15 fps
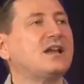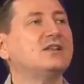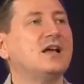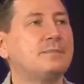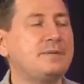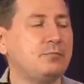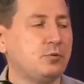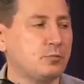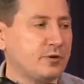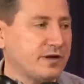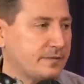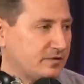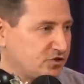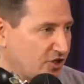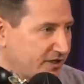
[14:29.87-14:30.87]
lot of people bring up
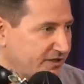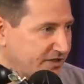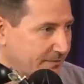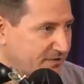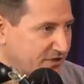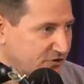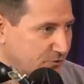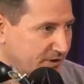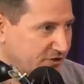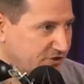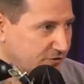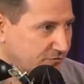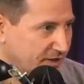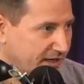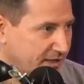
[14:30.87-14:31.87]
the Johnny Depp situation,
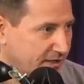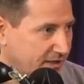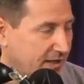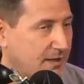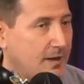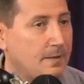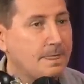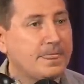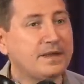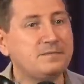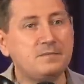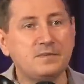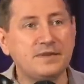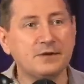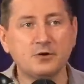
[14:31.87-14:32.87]
right?
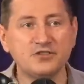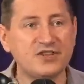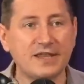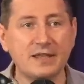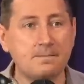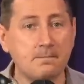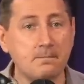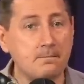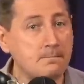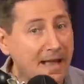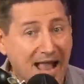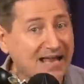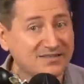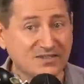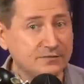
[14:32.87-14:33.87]
There is a
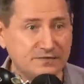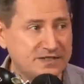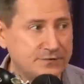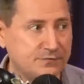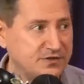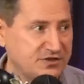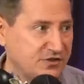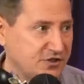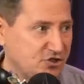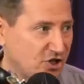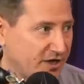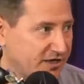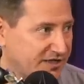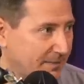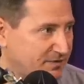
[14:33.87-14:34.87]
massive difference in the
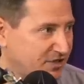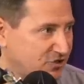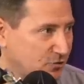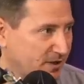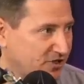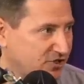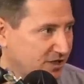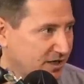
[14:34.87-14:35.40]
Johnny Depp situation.